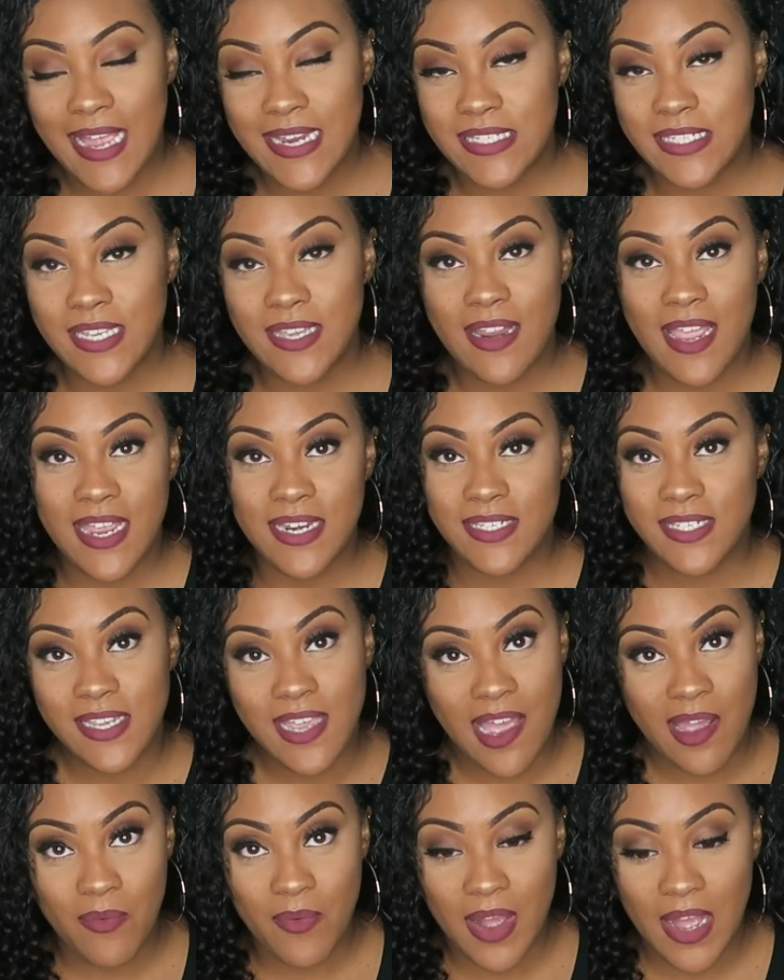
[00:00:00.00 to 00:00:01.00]
I did a
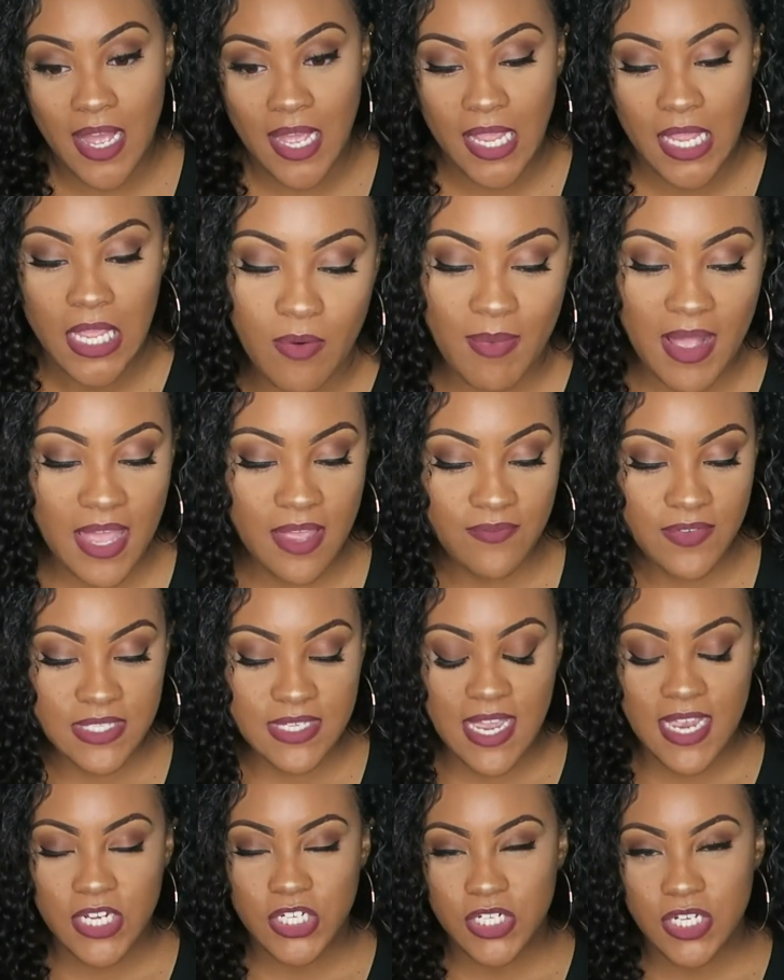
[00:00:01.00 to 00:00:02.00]
DIY for my
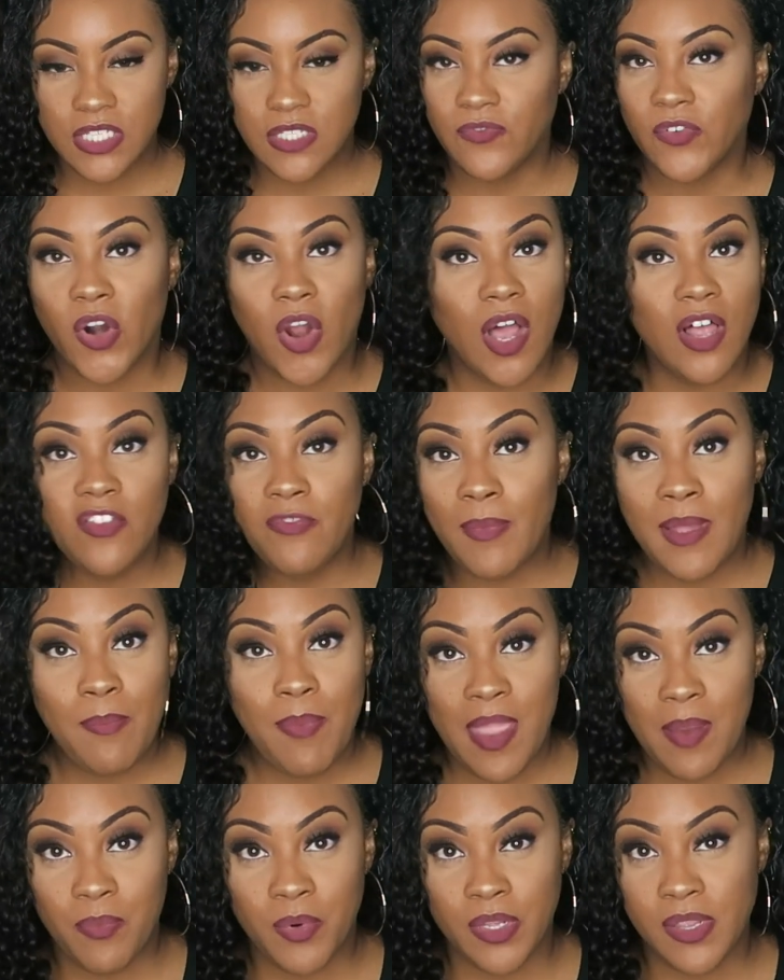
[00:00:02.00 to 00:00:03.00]
invitations for all of my
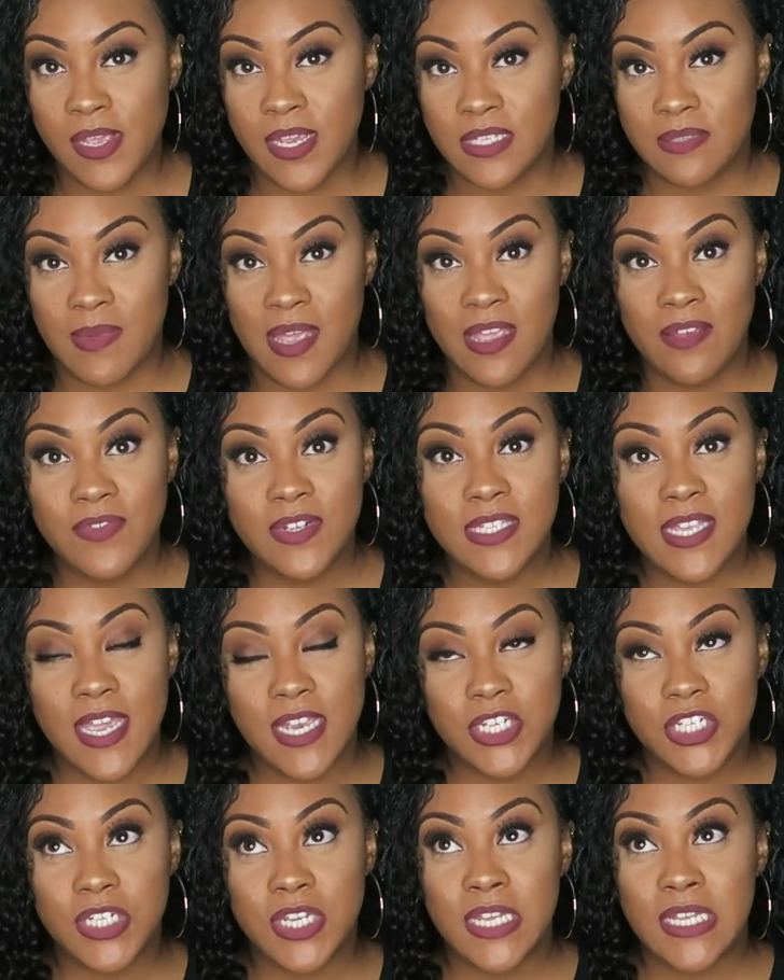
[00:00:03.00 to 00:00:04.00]
paper things, my
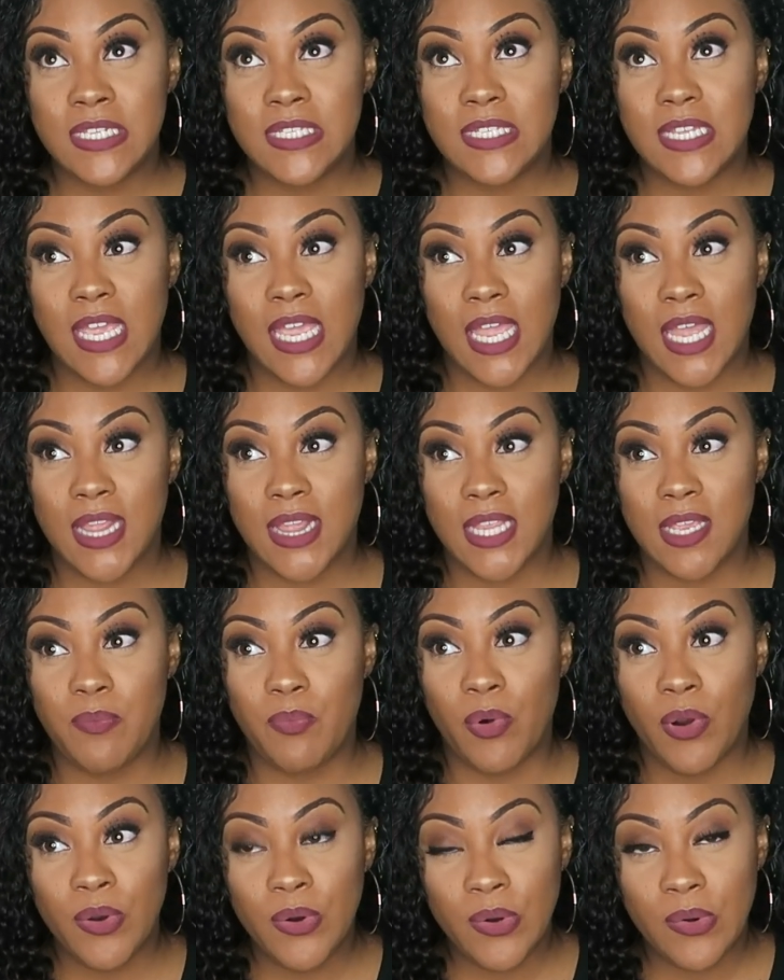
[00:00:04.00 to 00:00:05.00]
invitations and the
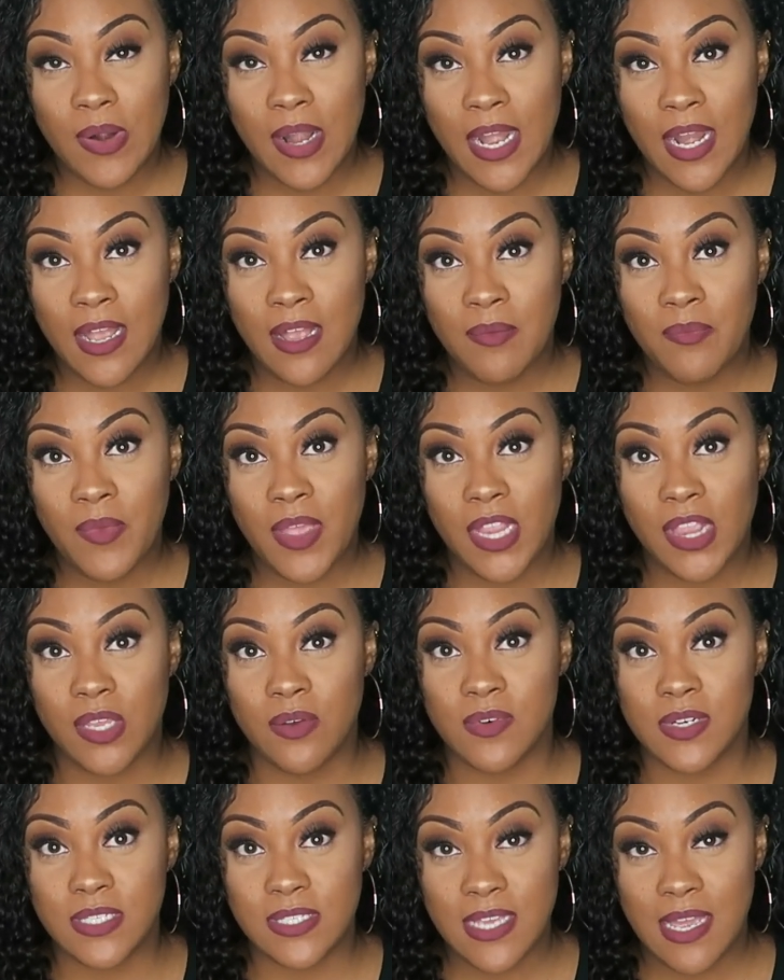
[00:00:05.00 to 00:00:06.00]
program at
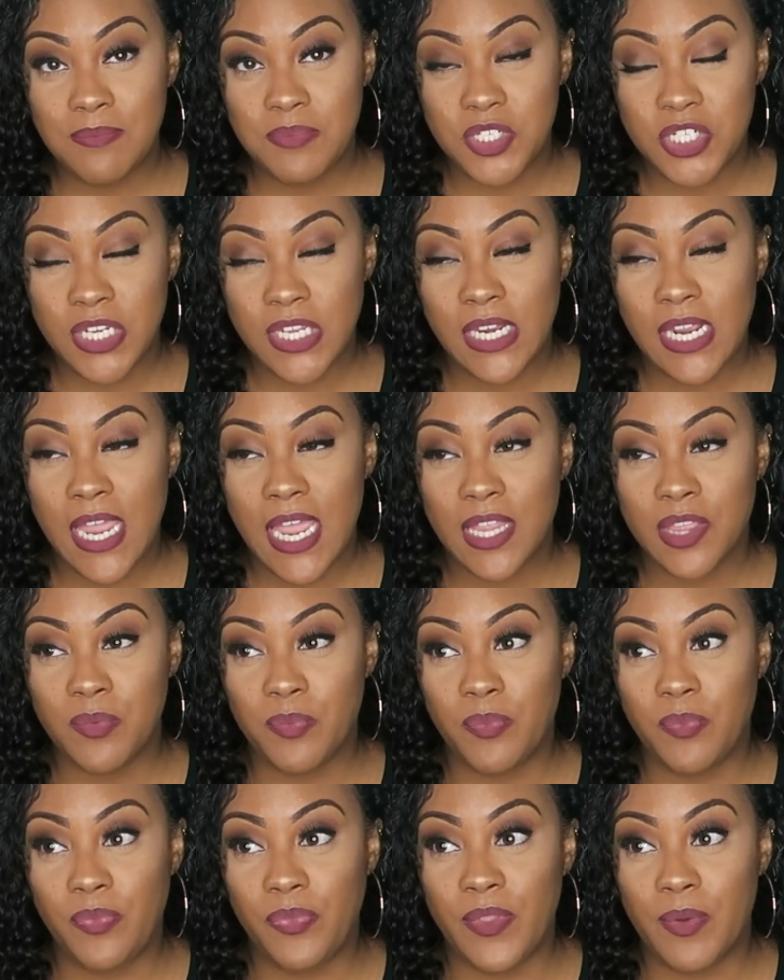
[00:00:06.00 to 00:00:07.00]
the reception
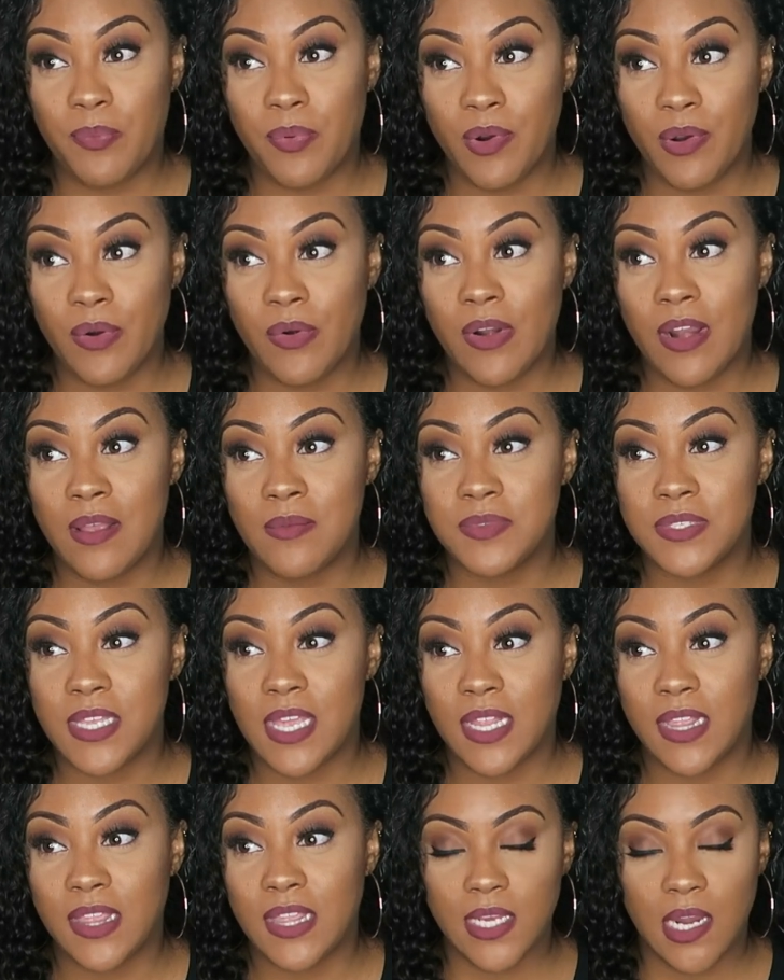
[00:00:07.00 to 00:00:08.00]
and the programs
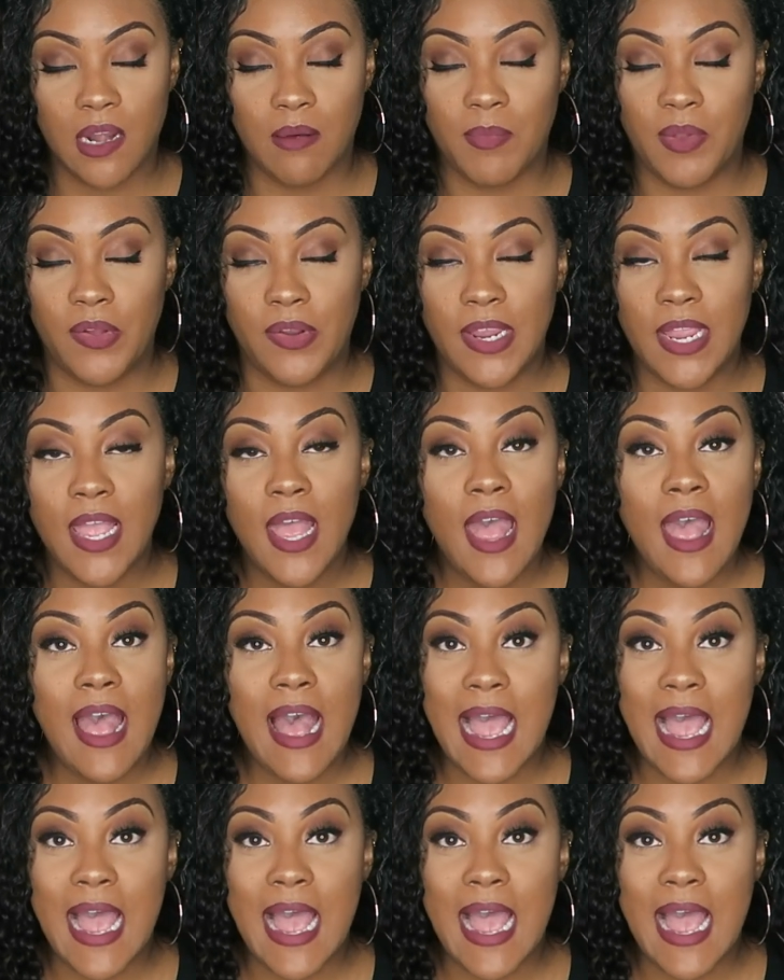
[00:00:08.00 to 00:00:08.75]
at ceremony.